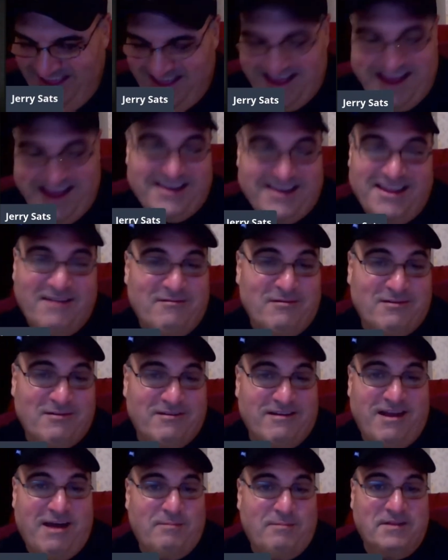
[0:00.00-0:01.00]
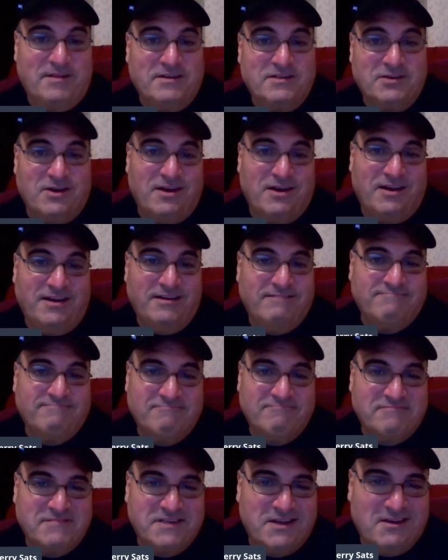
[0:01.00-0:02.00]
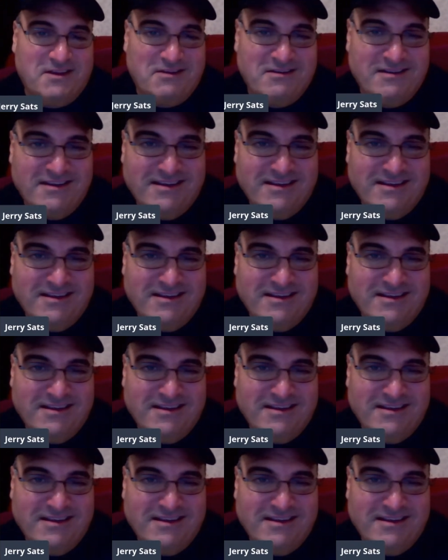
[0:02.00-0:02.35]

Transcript: I never hopped the train, so